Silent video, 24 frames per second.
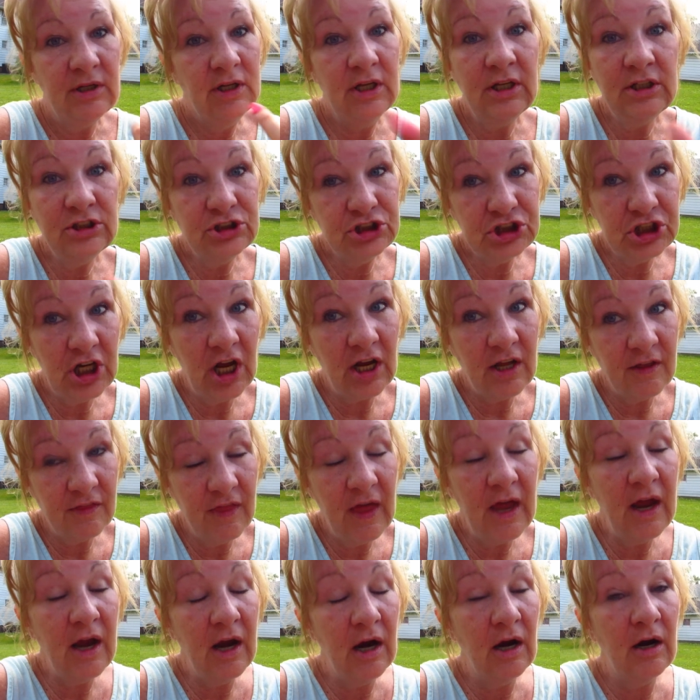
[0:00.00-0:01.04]
Didn't check
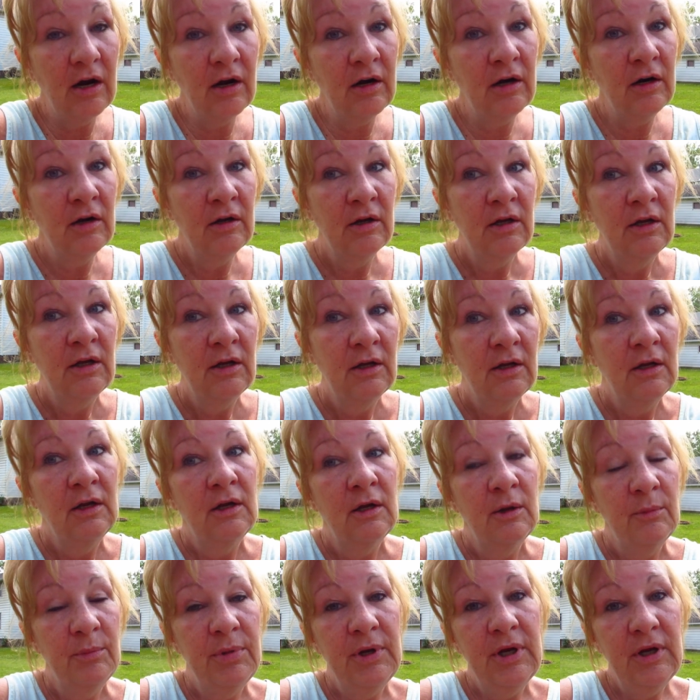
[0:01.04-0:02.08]
there,
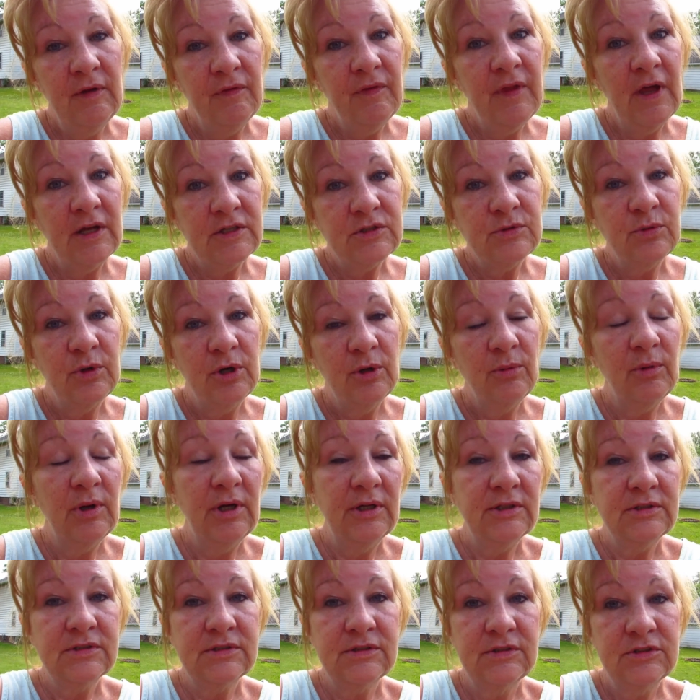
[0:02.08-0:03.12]
but it, that's where it
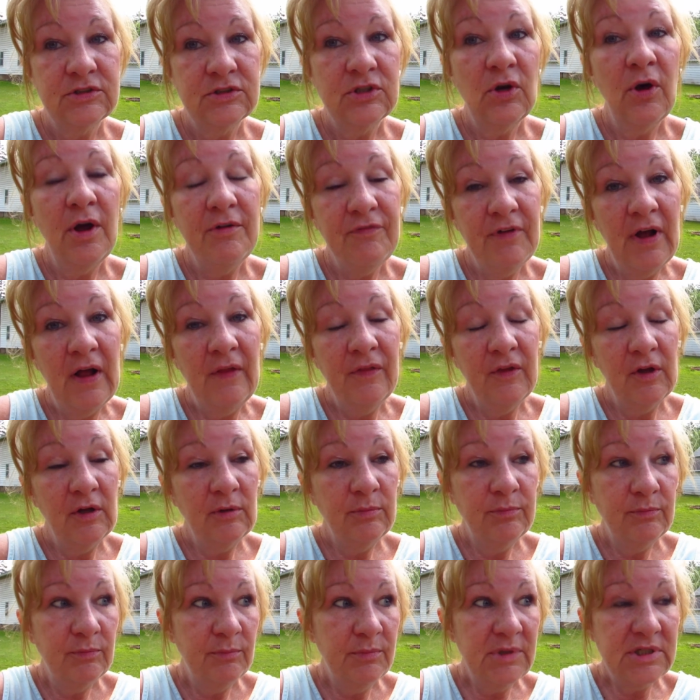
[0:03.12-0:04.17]
was. So I found the
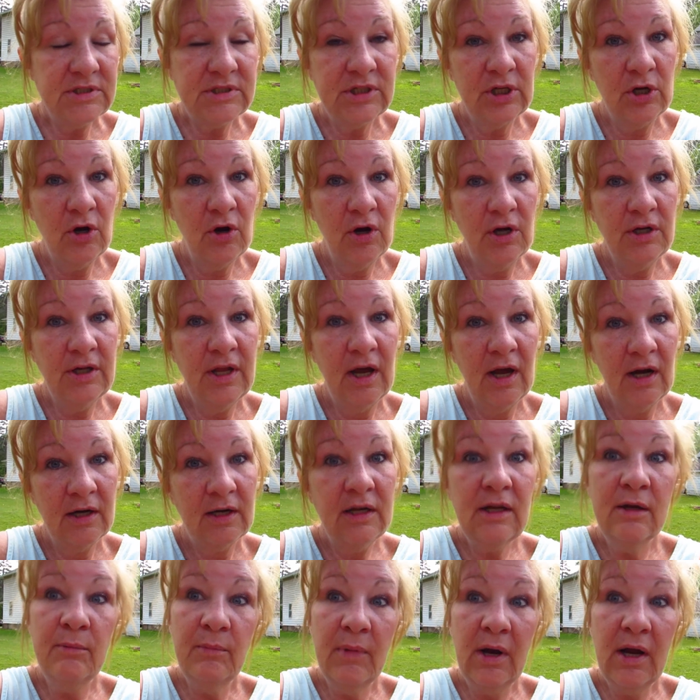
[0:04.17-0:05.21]
missing
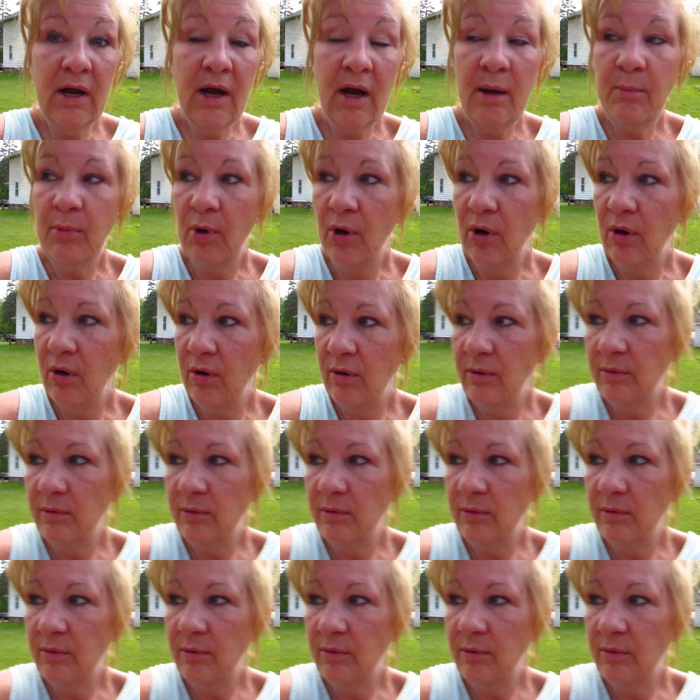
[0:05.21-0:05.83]
contact in my eyeball.